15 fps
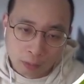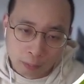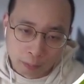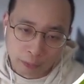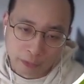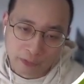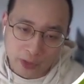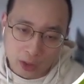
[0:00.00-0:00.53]

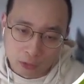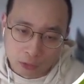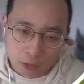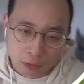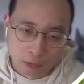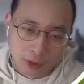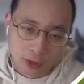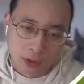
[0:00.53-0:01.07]
Moving on
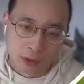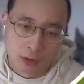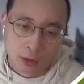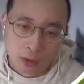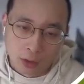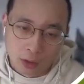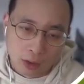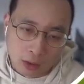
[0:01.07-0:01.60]
to the
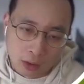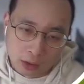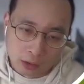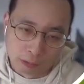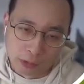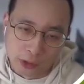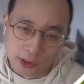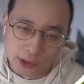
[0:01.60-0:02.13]

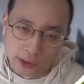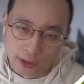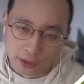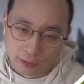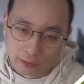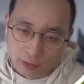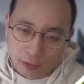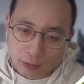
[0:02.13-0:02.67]
rule engine
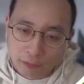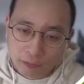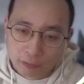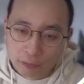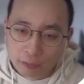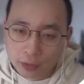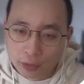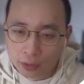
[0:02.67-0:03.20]
itself,
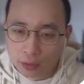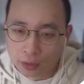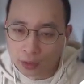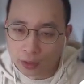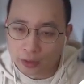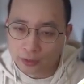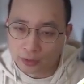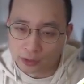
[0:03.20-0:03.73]

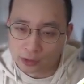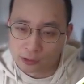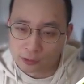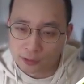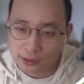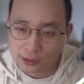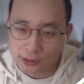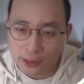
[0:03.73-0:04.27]
it
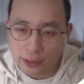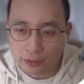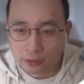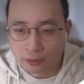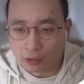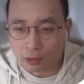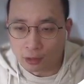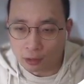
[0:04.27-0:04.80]
ensures that
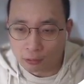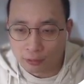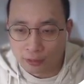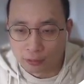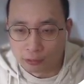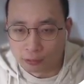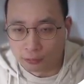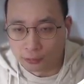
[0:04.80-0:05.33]
all the
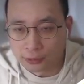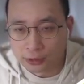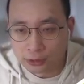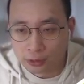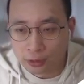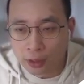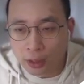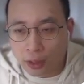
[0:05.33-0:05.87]
rules
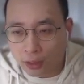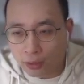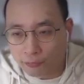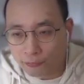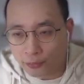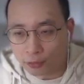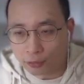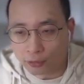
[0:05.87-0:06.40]
are
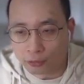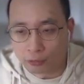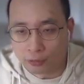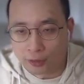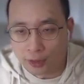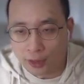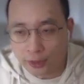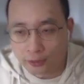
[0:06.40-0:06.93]
followed to
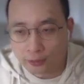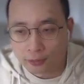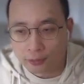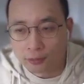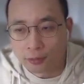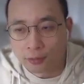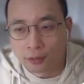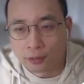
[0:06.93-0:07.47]
the letter,
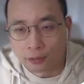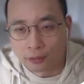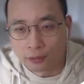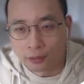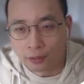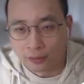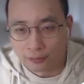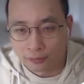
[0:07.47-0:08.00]

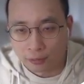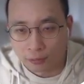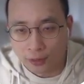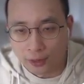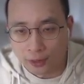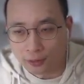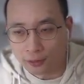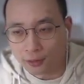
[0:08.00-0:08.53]

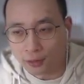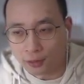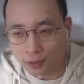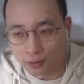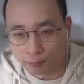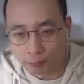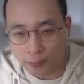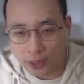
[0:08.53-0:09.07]
executed
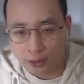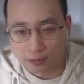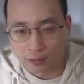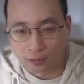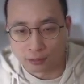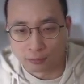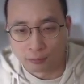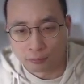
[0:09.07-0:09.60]
in
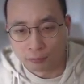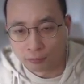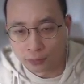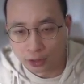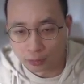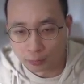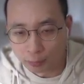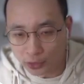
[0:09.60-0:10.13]
Python
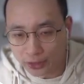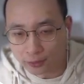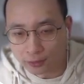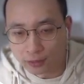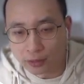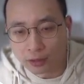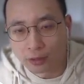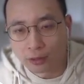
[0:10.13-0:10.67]

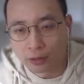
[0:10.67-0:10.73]
interpreter.